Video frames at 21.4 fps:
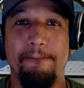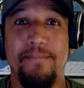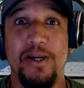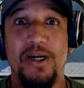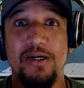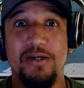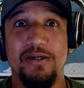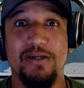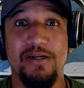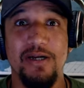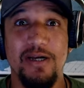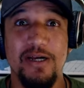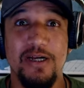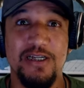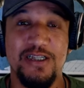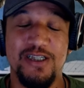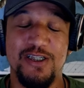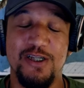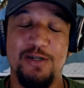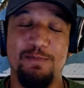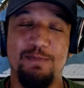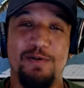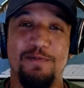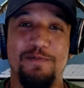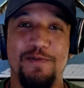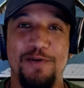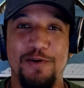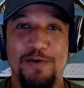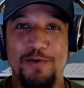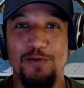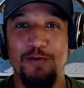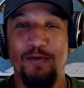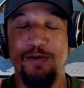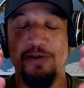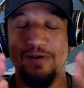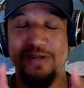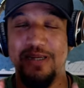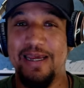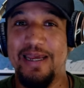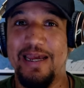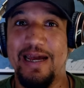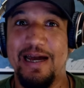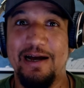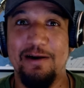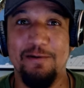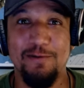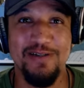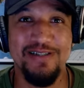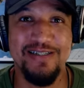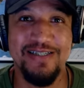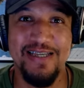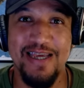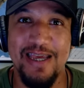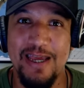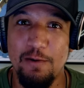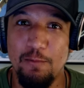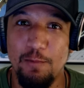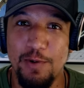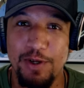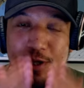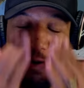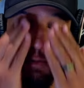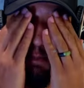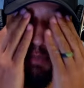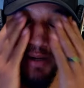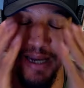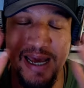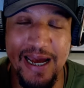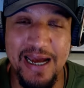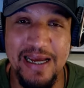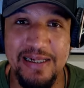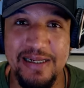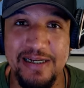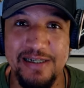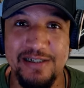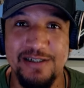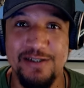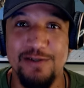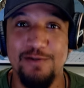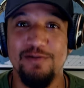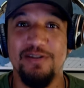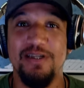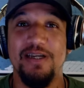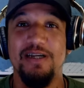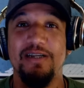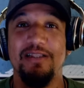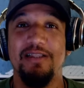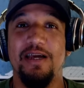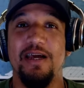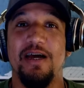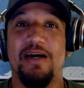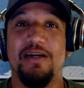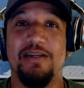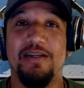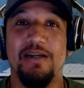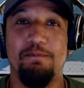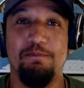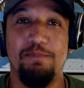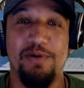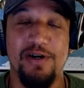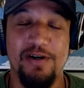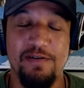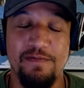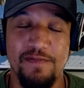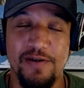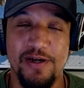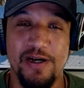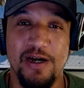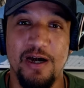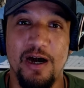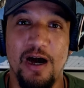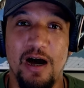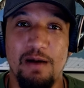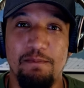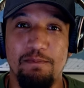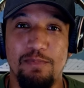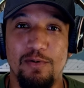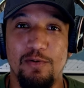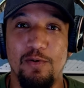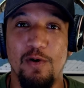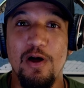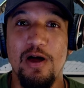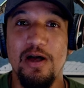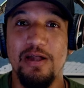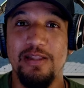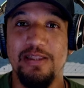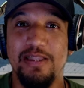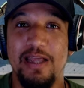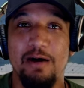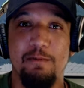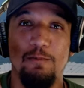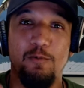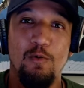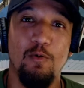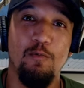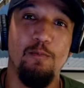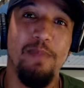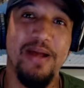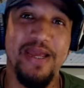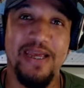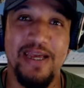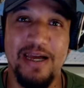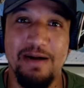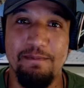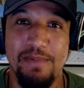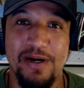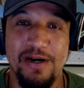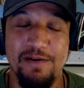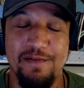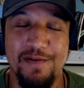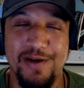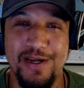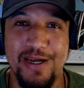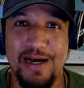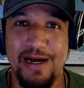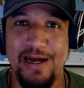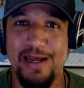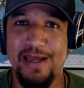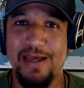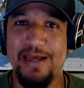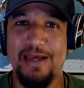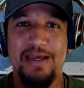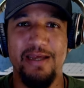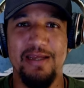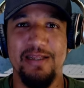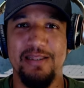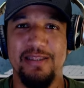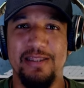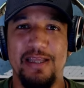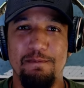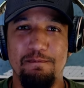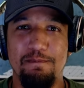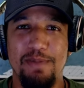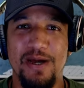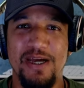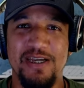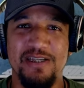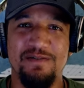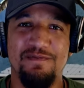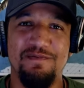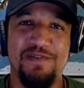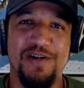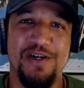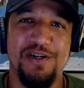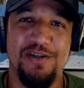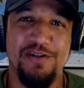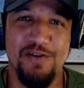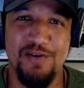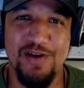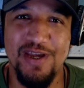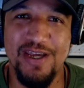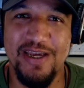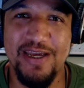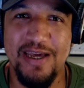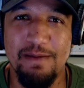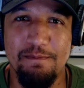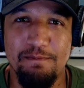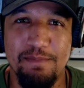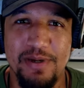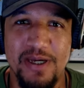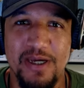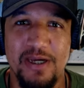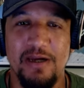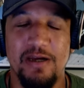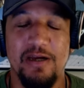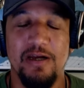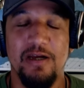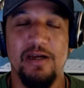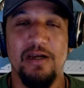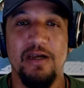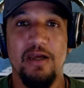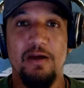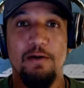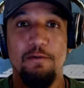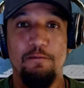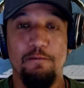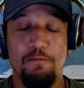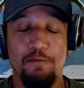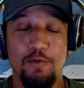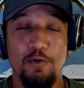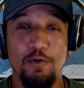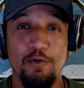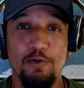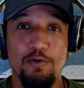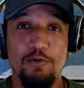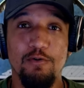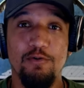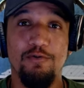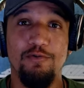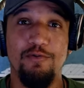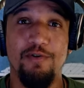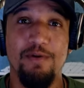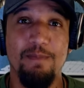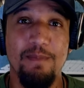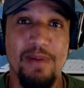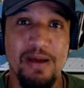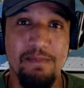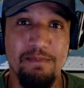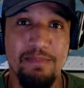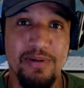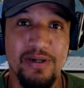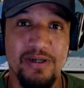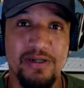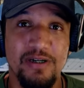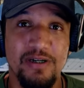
But some of you, like I always say, with your blinders, you think they are the perfect couple that will make America the best version it can be. Fool, remember,